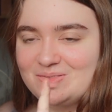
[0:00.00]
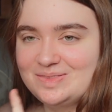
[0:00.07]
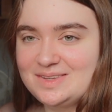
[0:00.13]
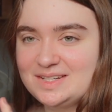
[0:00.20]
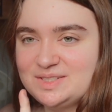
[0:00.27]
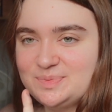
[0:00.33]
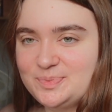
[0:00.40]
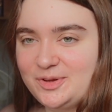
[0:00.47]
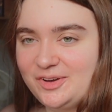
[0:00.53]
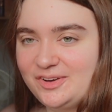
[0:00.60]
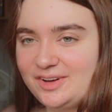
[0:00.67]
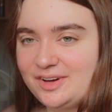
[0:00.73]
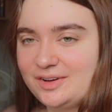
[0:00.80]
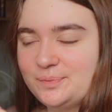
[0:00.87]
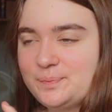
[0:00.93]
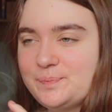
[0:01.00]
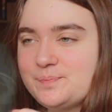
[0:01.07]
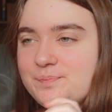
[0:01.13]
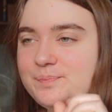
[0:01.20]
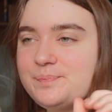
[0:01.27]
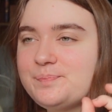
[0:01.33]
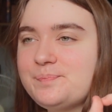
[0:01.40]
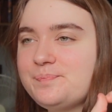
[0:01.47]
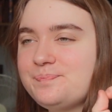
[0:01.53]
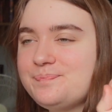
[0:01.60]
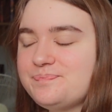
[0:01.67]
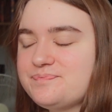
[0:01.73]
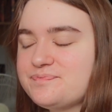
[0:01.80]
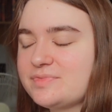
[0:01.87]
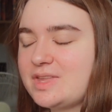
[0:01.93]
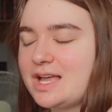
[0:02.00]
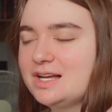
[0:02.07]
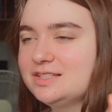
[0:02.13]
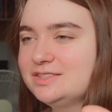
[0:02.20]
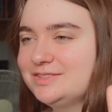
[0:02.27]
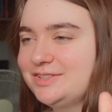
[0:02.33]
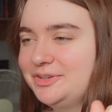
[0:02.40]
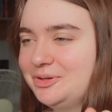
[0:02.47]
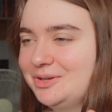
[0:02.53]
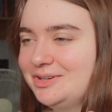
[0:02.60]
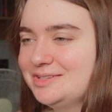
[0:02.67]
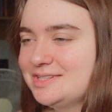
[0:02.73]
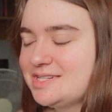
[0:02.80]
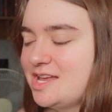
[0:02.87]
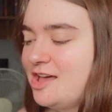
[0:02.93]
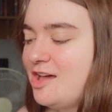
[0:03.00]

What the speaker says: This book, so good.